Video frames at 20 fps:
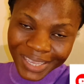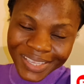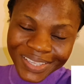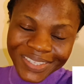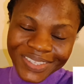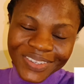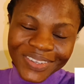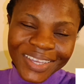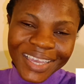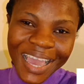
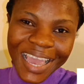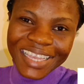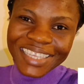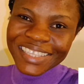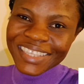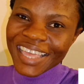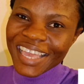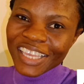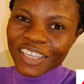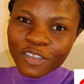so guys
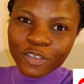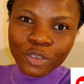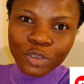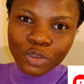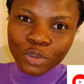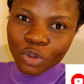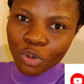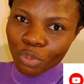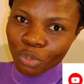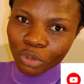thank you
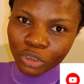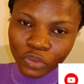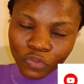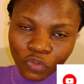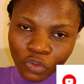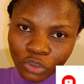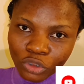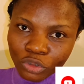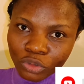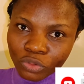so much
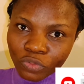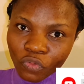for